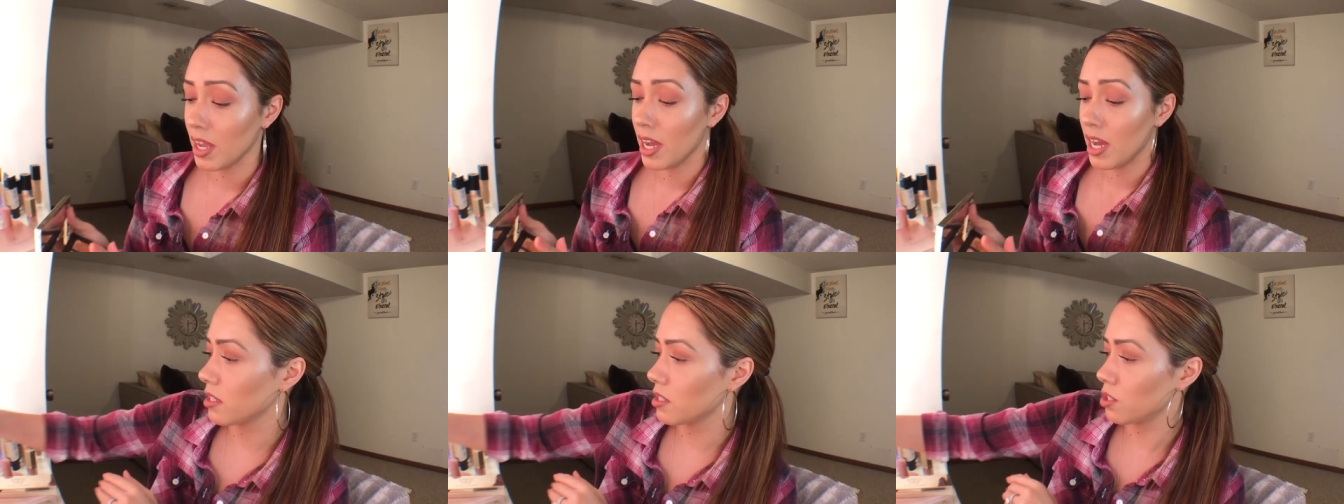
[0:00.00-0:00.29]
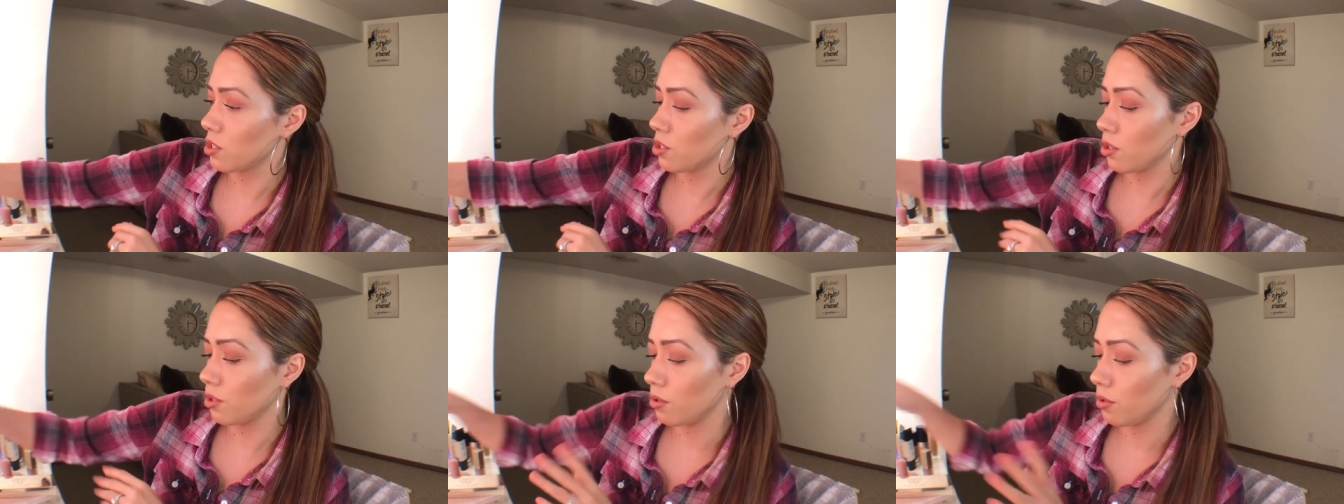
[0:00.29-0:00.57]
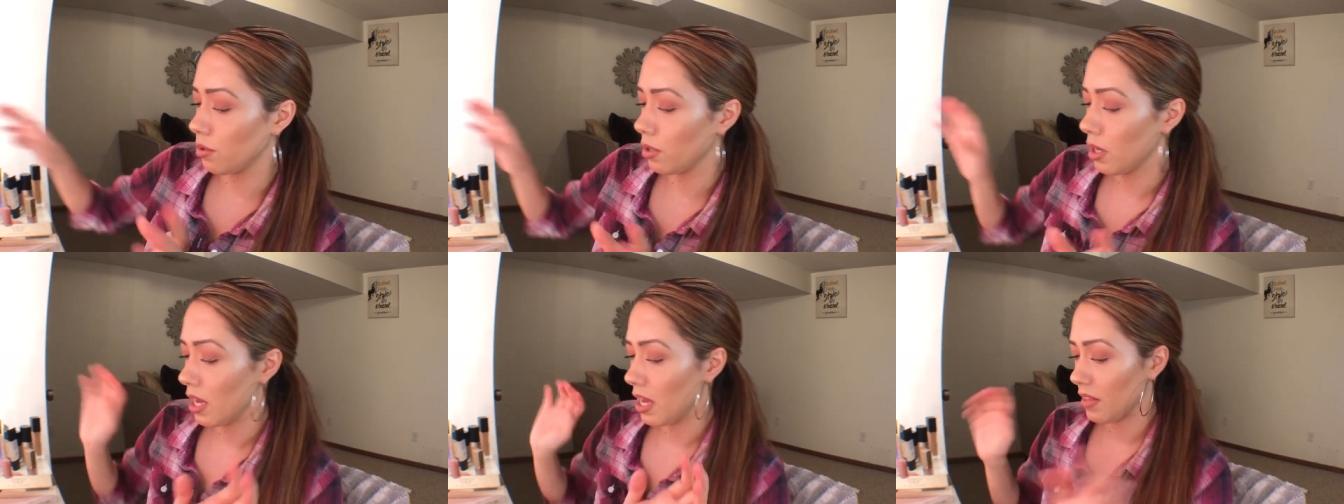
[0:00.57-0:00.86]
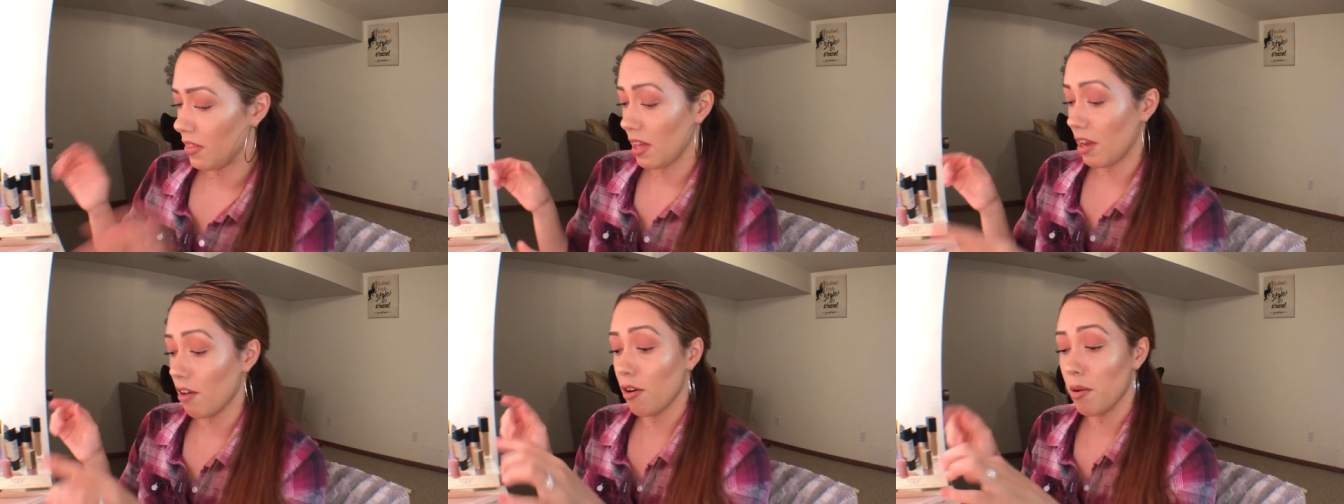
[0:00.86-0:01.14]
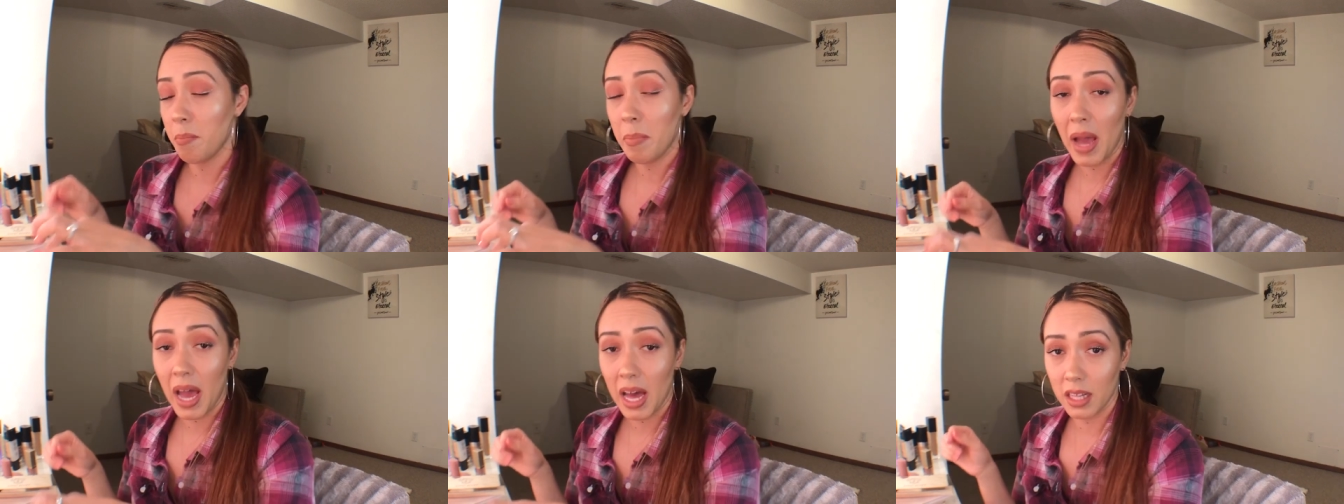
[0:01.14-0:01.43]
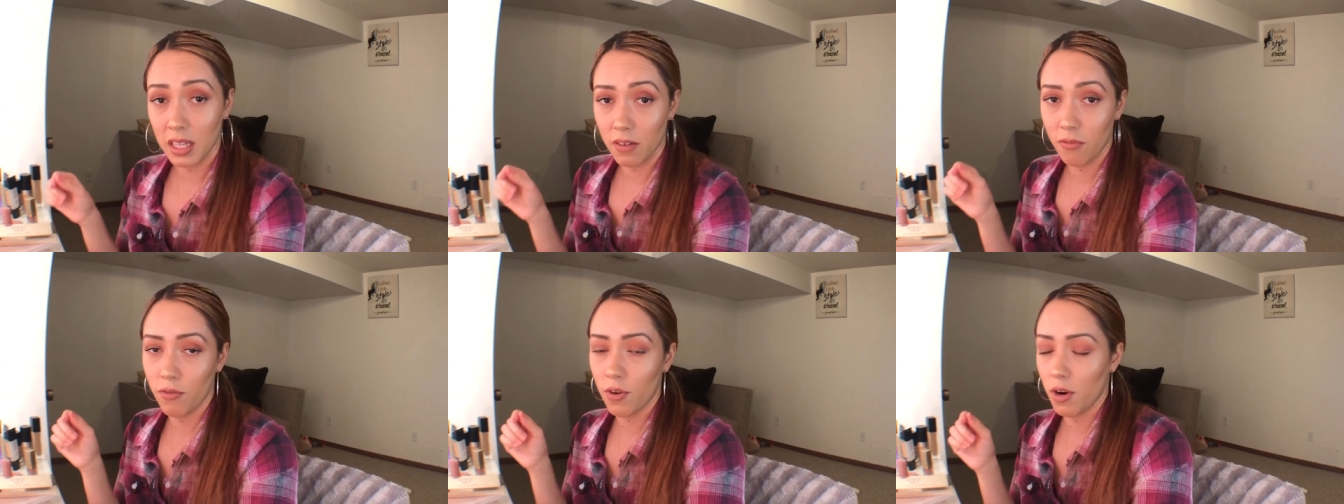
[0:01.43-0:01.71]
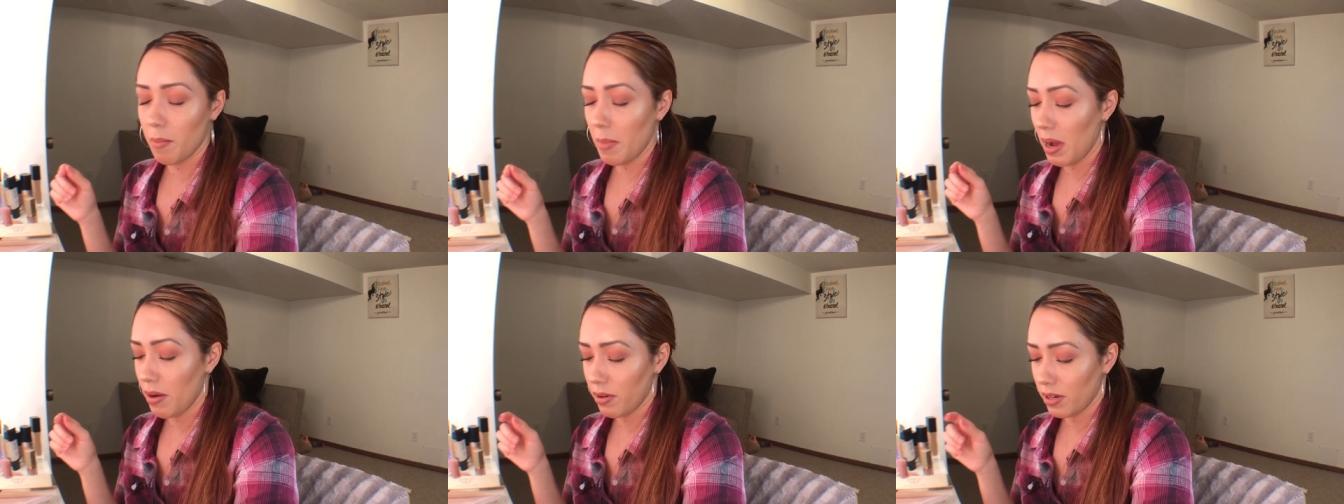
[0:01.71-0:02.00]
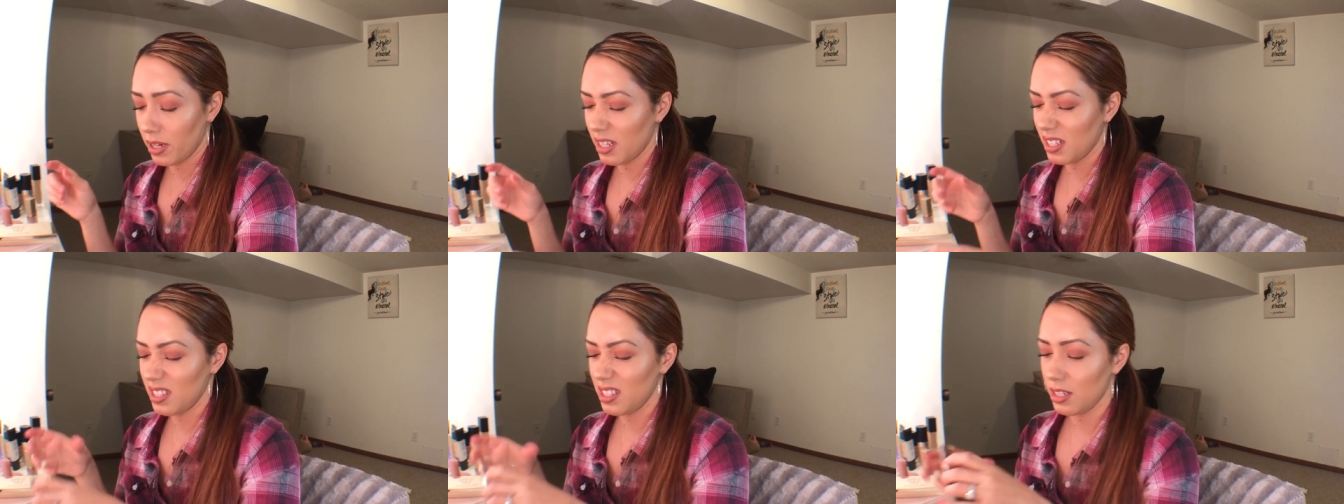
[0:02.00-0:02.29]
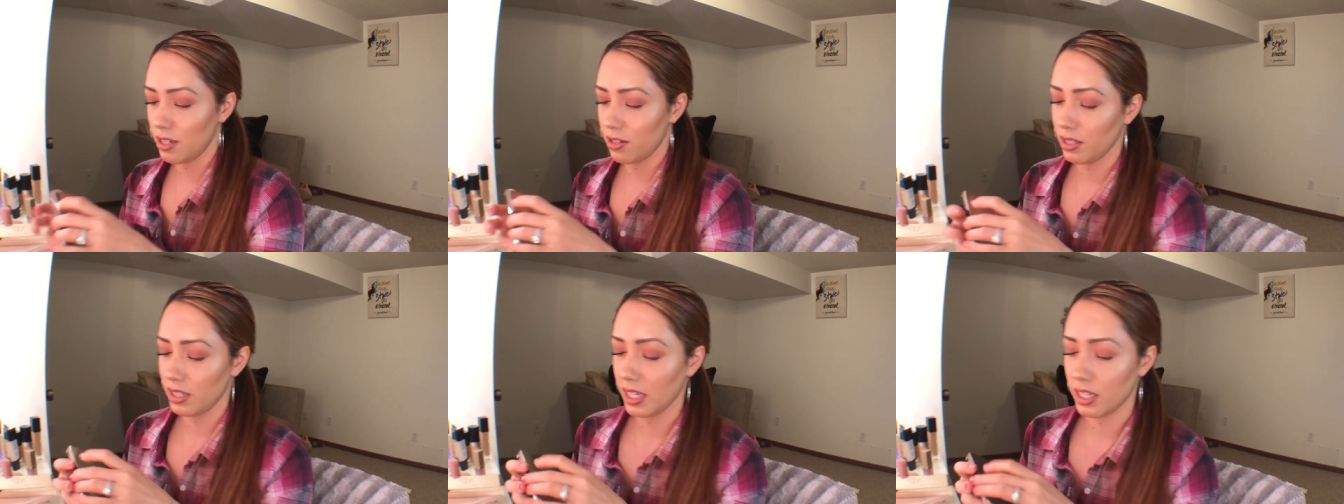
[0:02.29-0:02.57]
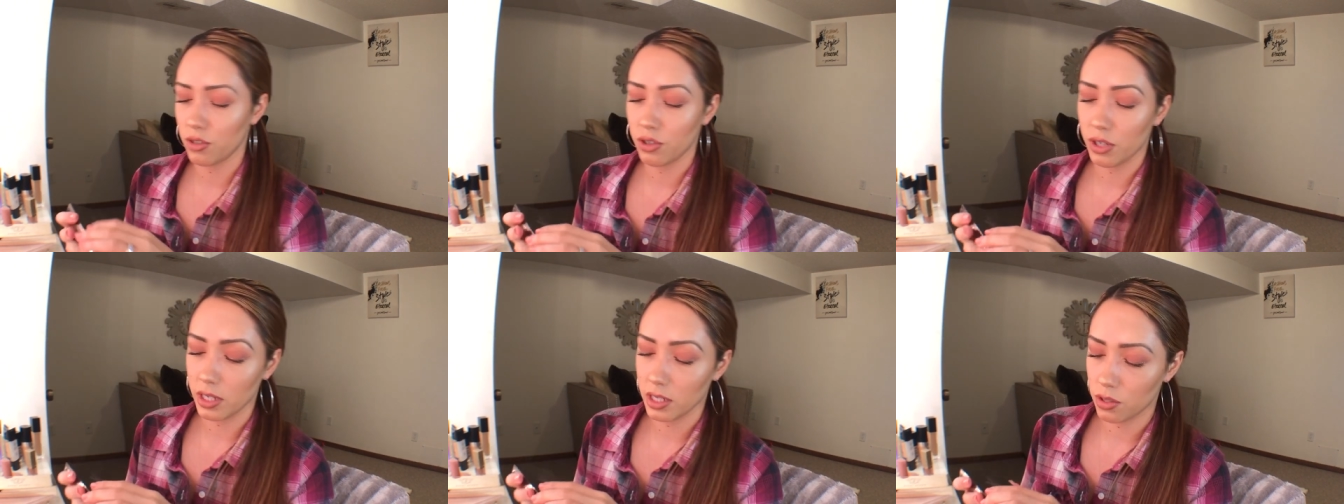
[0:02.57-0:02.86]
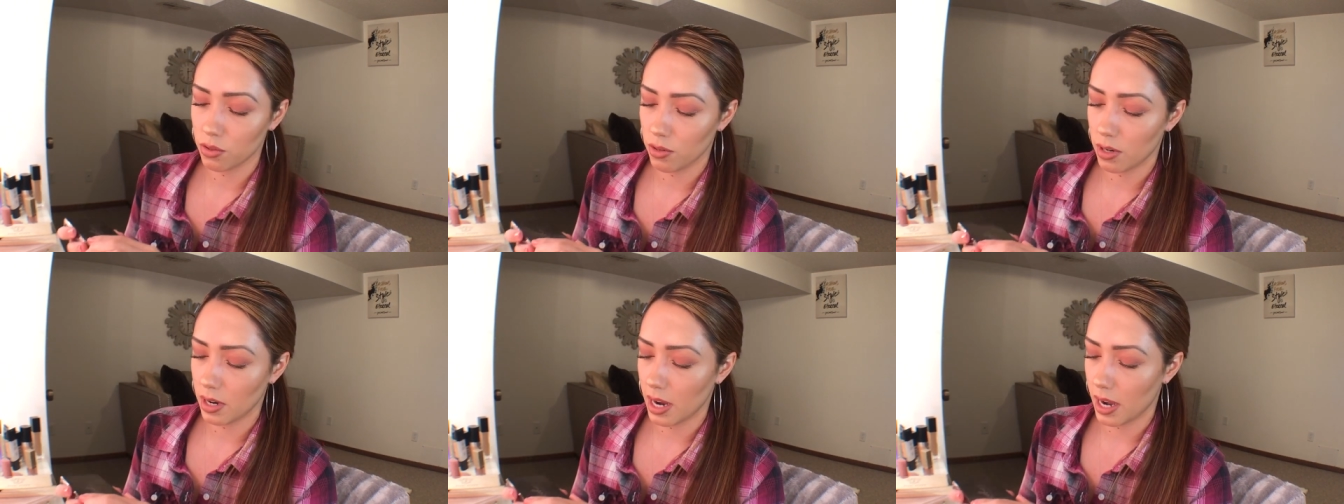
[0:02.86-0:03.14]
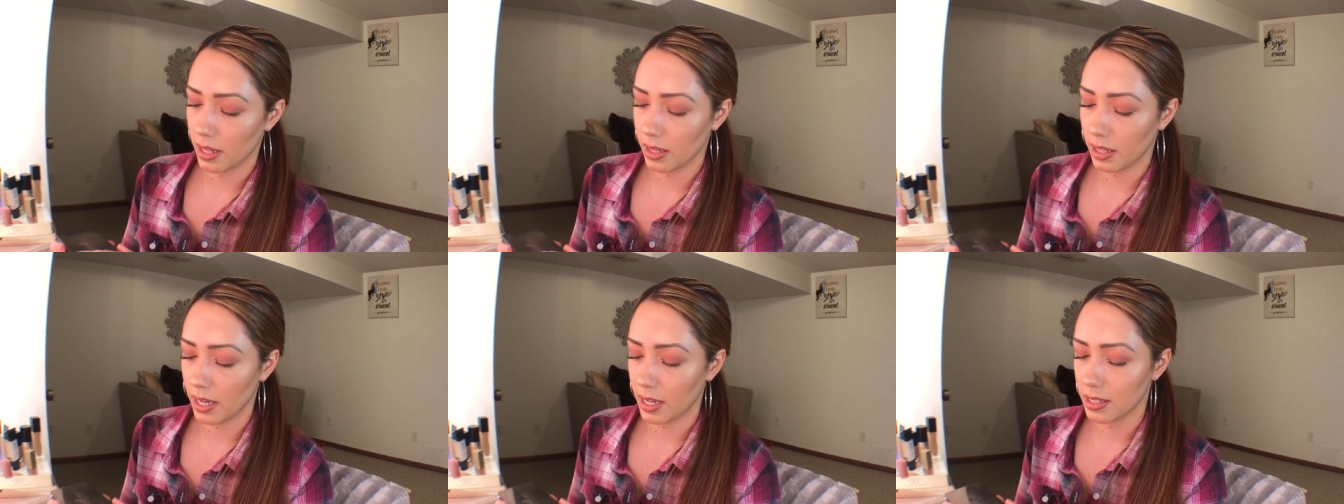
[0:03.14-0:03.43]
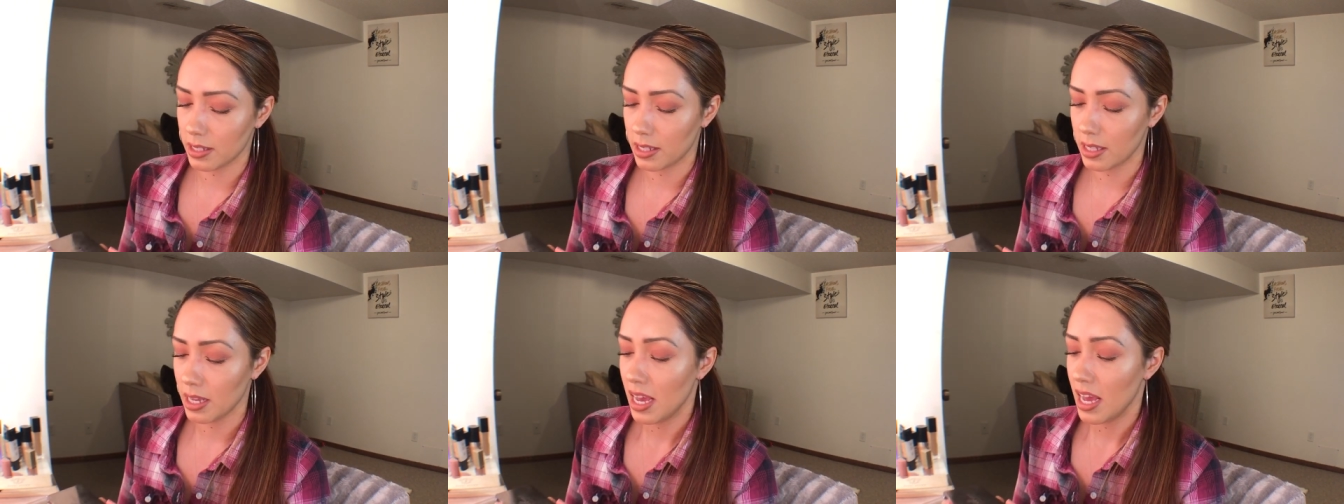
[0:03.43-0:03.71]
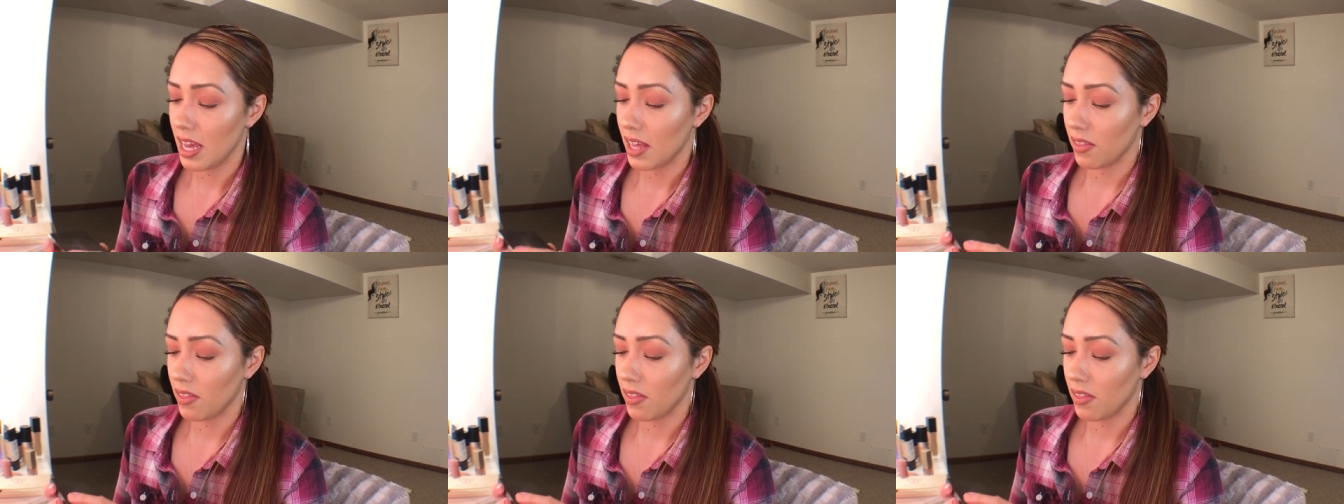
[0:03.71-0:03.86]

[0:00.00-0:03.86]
These two that are in palette form I would consider like drugstore highlights.